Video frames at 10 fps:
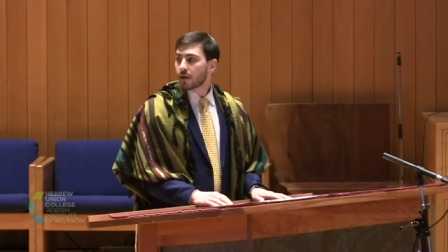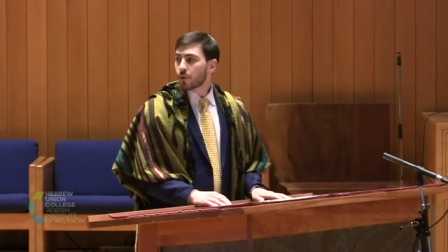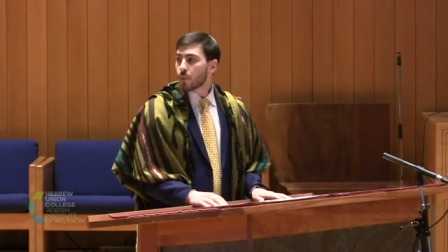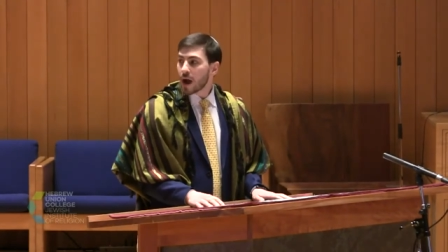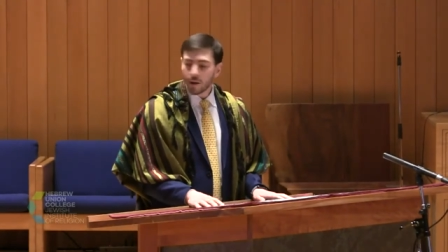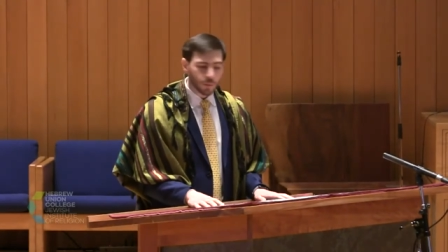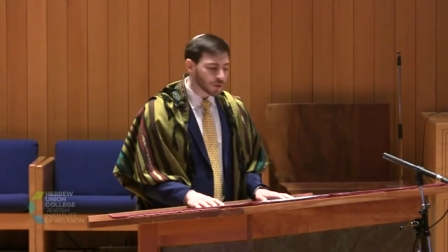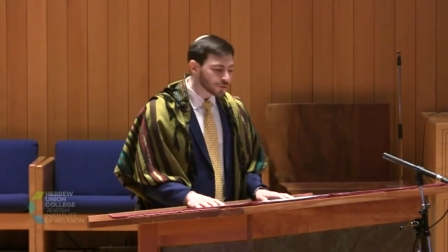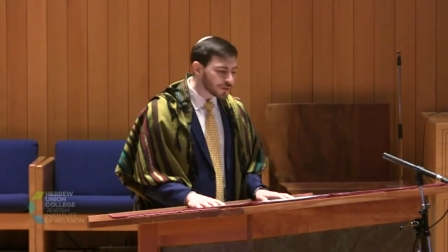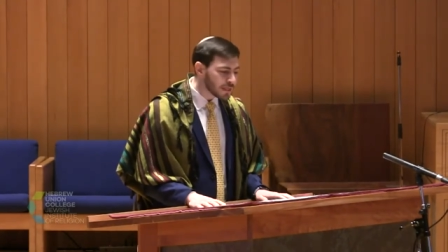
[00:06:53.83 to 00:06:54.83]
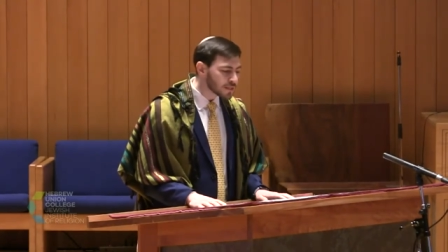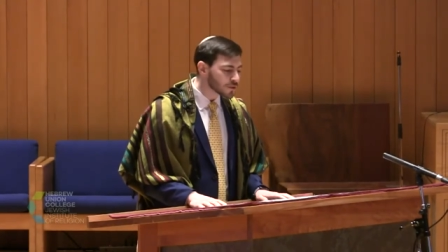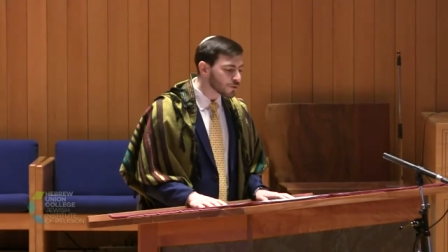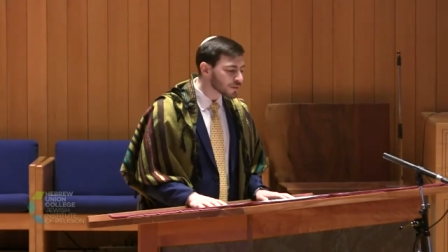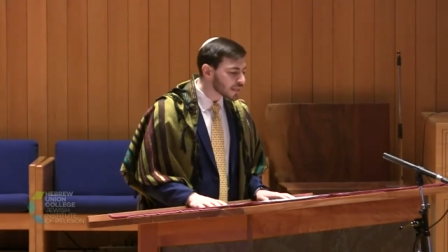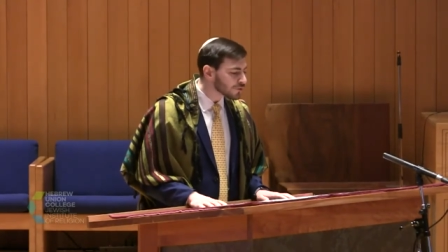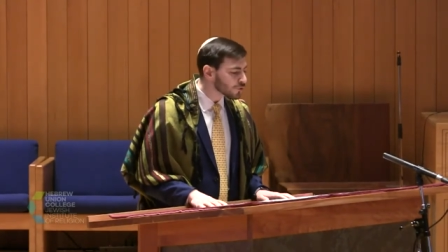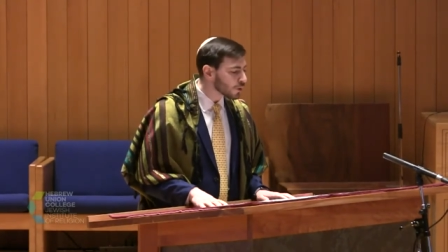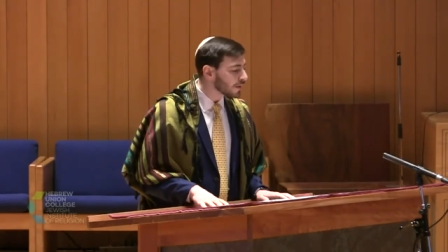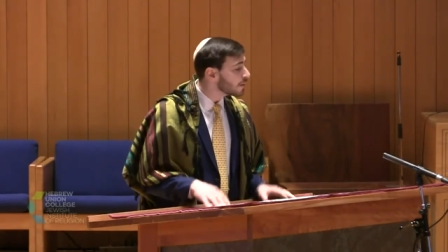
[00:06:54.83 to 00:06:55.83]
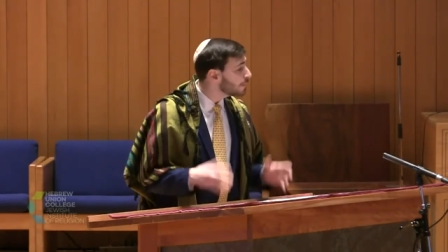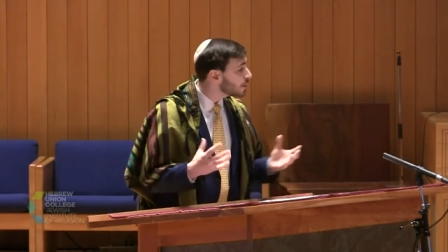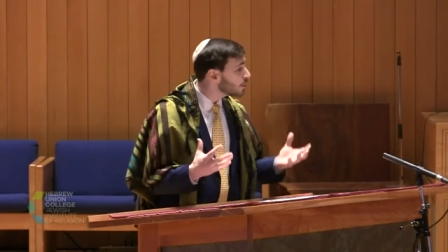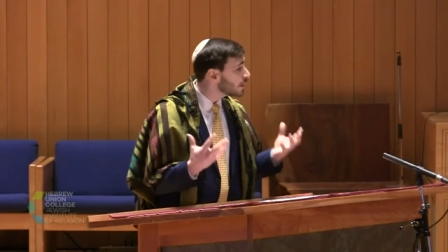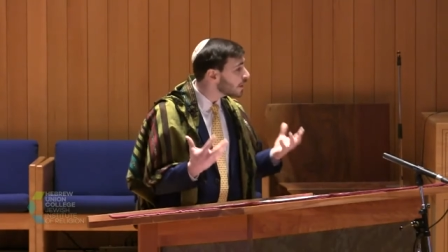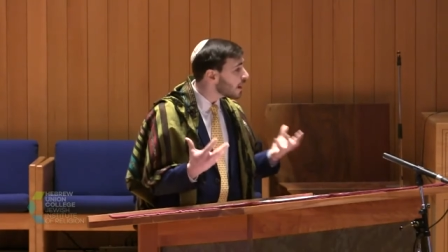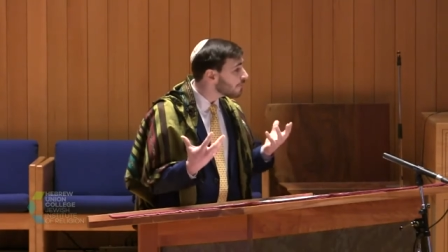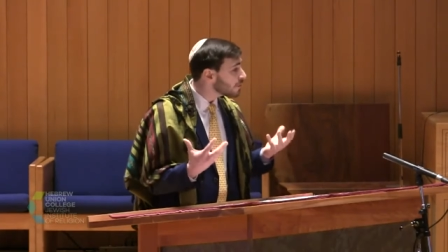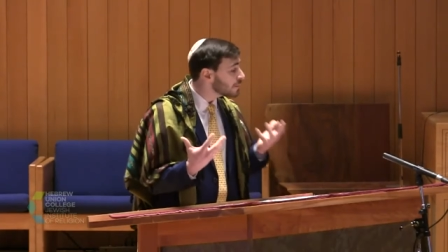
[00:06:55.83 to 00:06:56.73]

Why were trees so central in the building of the